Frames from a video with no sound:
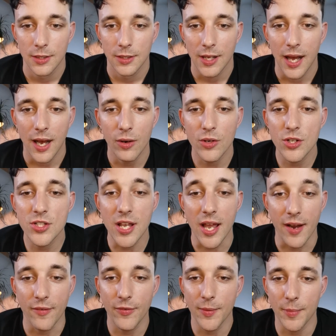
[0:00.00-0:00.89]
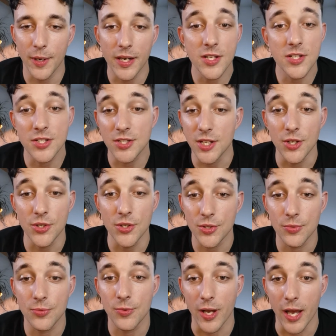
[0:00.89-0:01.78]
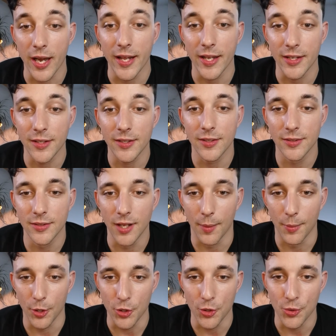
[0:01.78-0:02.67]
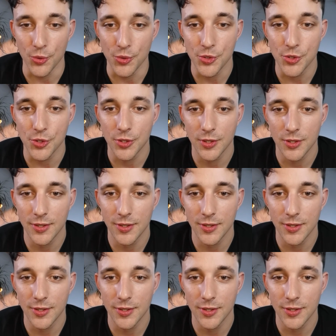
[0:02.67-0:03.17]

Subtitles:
How is everybody still writing W's?